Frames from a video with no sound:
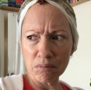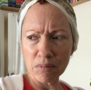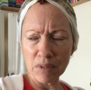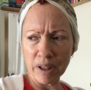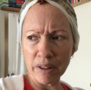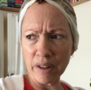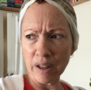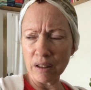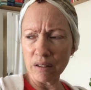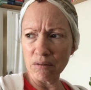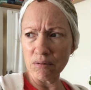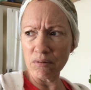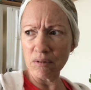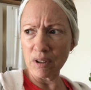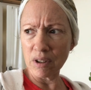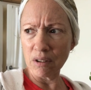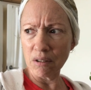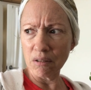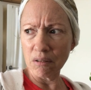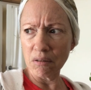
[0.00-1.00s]
And then
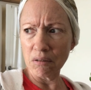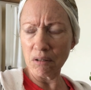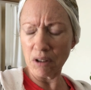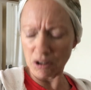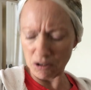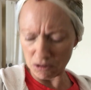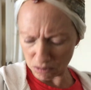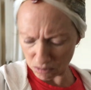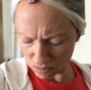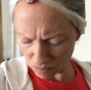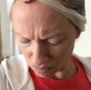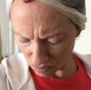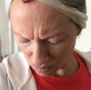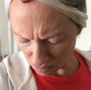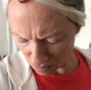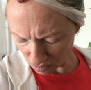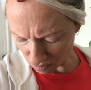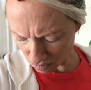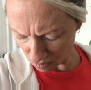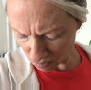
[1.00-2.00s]
our
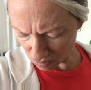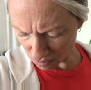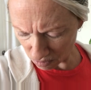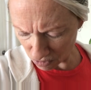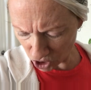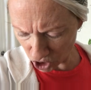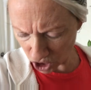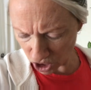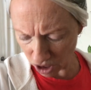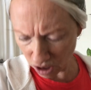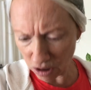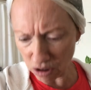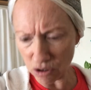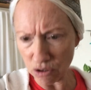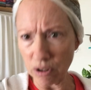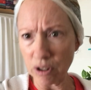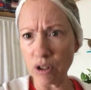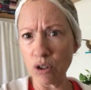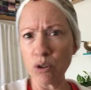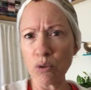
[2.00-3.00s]

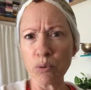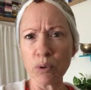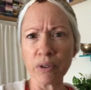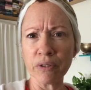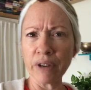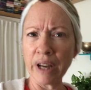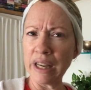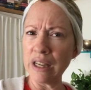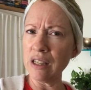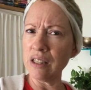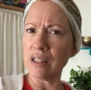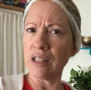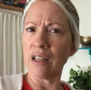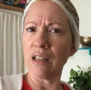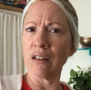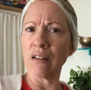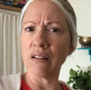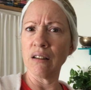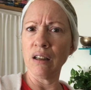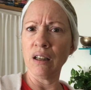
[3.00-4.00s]
children who we're
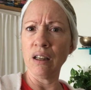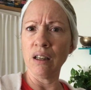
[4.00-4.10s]
raising,